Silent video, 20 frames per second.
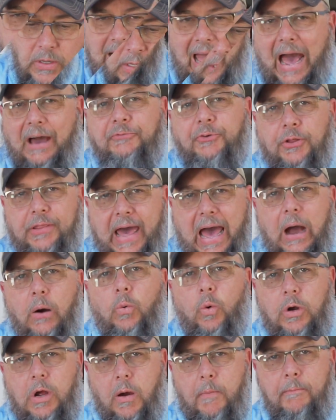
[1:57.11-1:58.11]
After that,
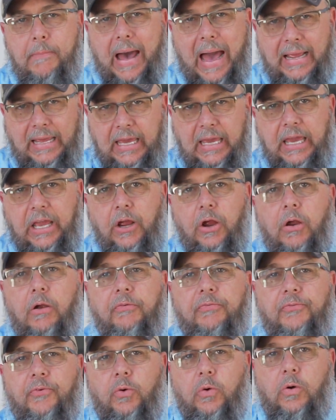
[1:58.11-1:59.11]
we'll come back here
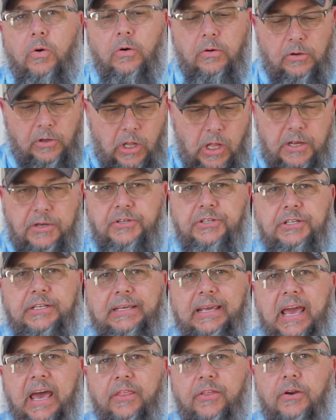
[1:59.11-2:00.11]
for lunch
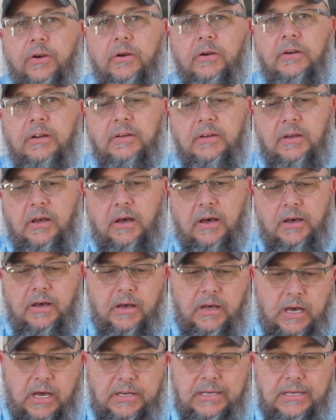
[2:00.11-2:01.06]
together, a